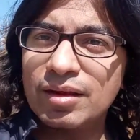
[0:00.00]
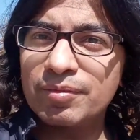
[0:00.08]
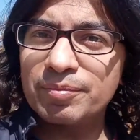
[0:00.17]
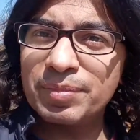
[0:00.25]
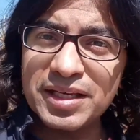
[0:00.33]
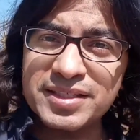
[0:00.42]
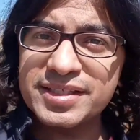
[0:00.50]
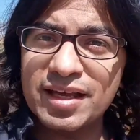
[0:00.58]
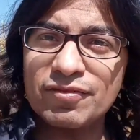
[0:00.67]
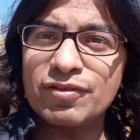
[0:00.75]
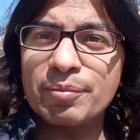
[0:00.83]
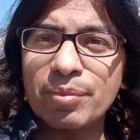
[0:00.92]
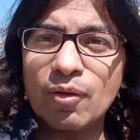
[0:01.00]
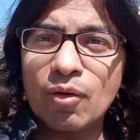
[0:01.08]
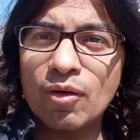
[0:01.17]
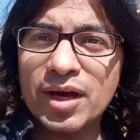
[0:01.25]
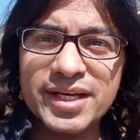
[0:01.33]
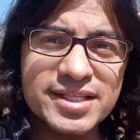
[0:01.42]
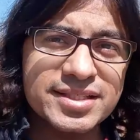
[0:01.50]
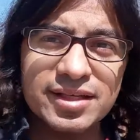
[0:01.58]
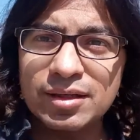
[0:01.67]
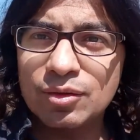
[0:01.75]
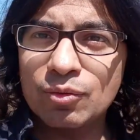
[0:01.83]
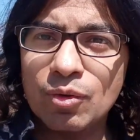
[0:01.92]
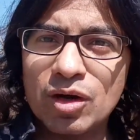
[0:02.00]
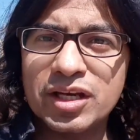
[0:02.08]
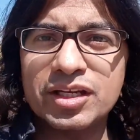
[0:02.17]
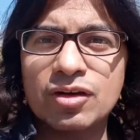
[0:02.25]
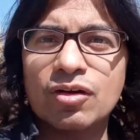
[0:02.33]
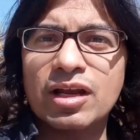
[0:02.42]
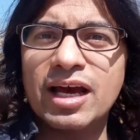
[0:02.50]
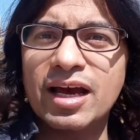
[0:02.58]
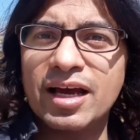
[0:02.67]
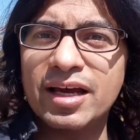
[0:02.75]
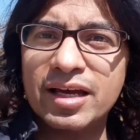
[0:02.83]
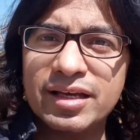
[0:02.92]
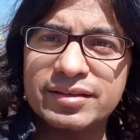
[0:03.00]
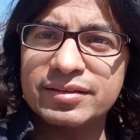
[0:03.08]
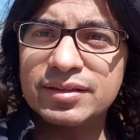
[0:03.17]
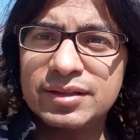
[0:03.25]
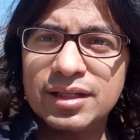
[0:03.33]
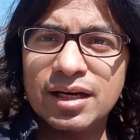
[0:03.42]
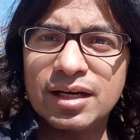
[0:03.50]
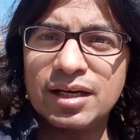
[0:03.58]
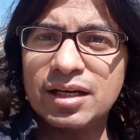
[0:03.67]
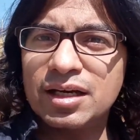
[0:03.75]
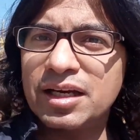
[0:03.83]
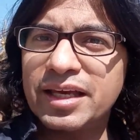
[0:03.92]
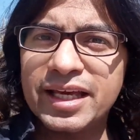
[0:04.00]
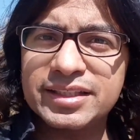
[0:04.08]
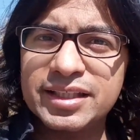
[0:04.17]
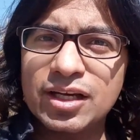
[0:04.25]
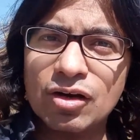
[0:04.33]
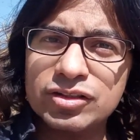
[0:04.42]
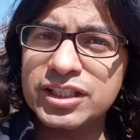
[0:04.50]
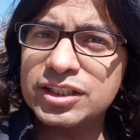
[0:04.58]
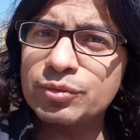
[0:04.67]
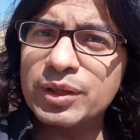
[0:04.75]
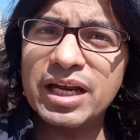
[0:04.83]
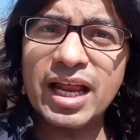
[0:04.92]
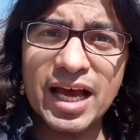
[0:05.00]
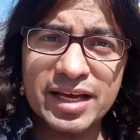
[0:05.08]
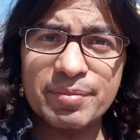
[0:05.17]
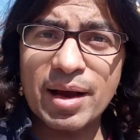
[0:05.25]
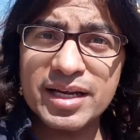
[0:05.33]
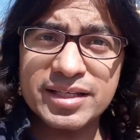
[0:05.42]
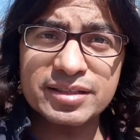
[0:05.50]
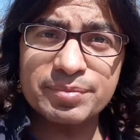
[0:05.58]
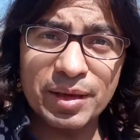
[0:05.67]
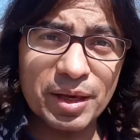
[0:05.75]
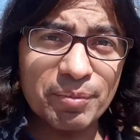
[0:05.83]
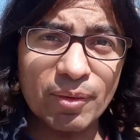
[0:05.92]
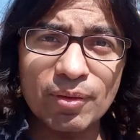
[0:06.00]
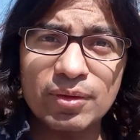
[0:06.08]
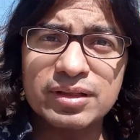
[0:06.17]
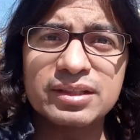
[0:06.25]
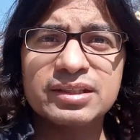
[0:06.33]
being self-employed, working online, getting in contact with like-minded people,